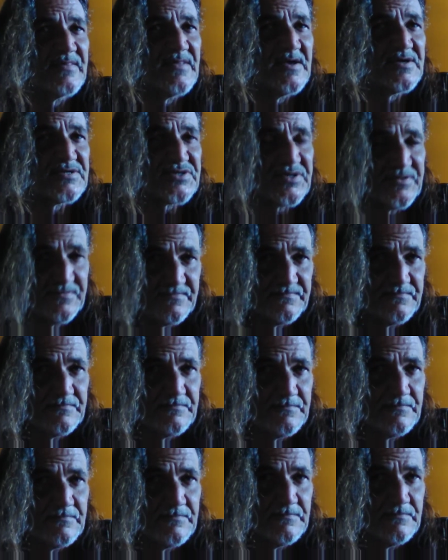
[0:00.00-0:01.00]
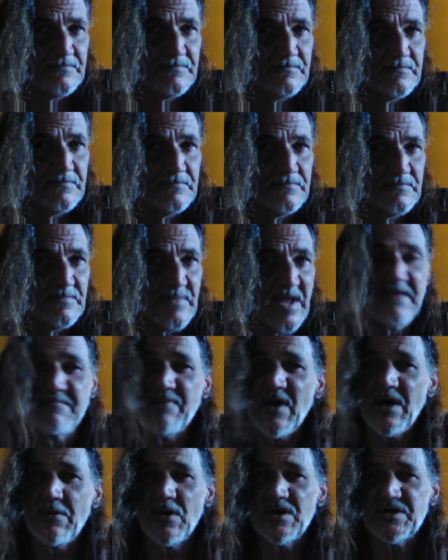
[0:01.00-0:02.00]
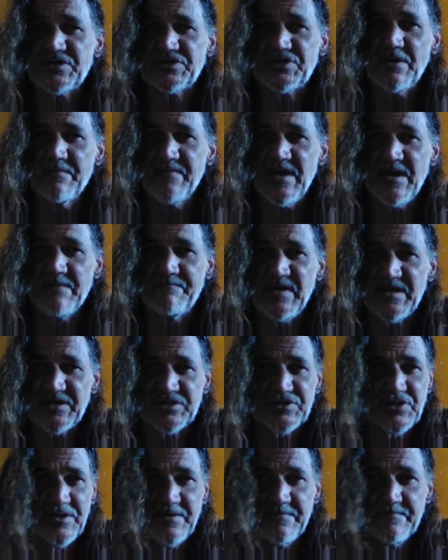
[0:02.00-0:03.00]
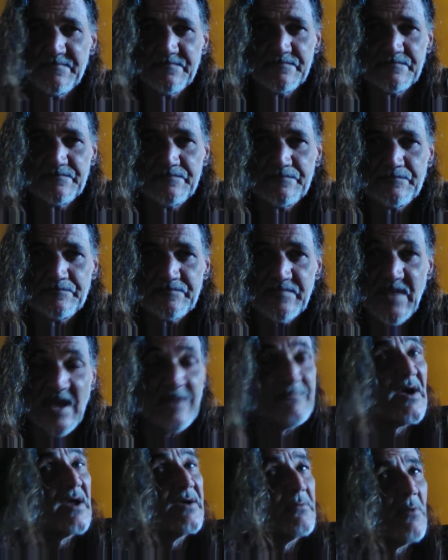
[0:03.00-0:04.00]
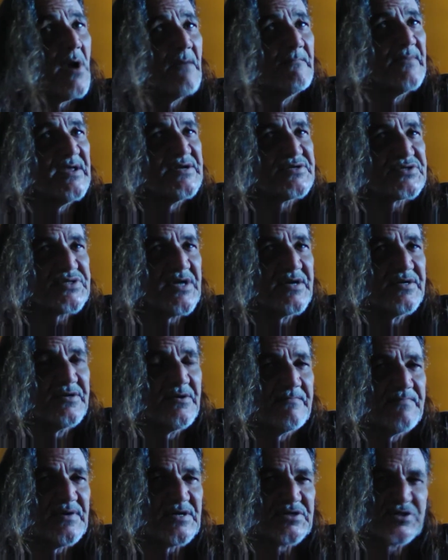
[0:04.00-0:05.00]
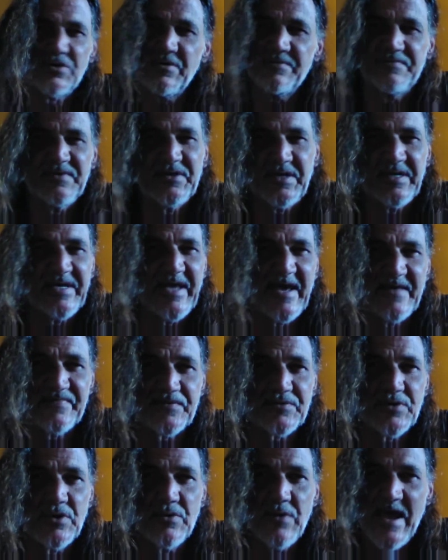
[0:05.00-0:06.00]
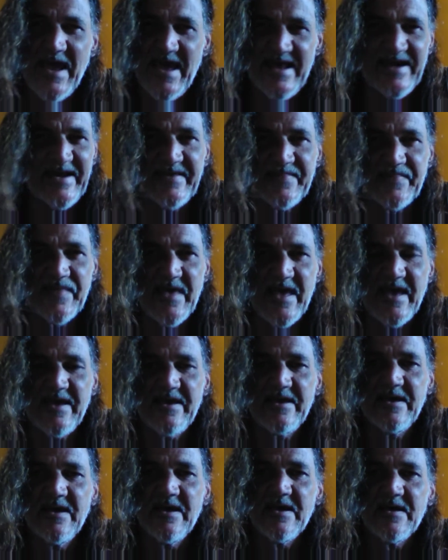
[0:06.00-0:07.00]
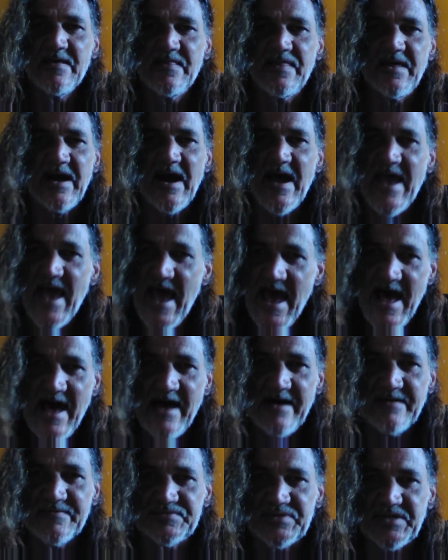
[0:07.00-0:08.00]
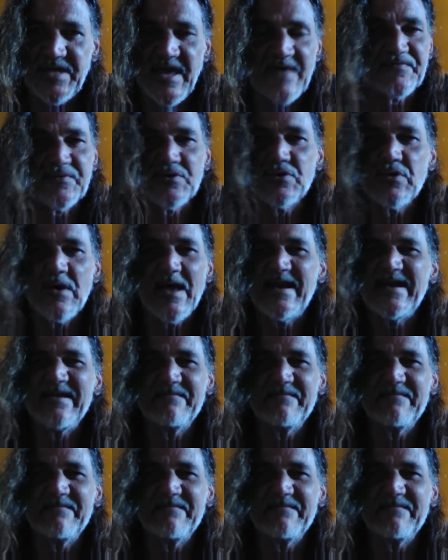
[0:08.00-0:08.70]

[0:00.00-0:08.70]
this? Anybody want to show me a picture? Anybody want me to send you a picture? If you can get through anything that I have to get through, any